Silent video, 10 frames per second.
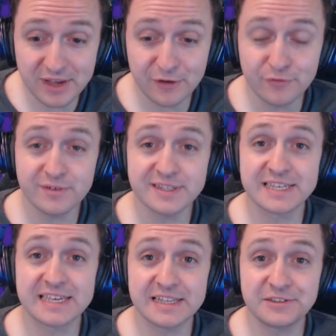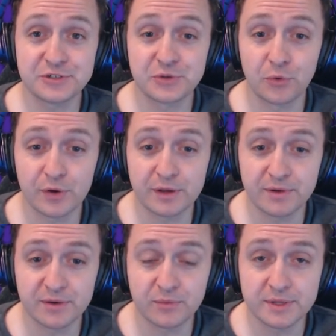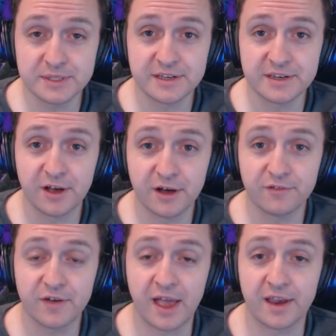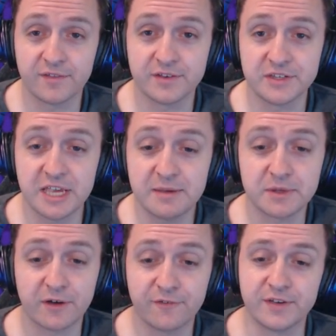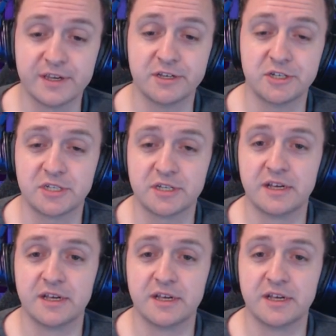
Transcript: Alvarez again scoring, but it wasn't enough, and the teams are finished.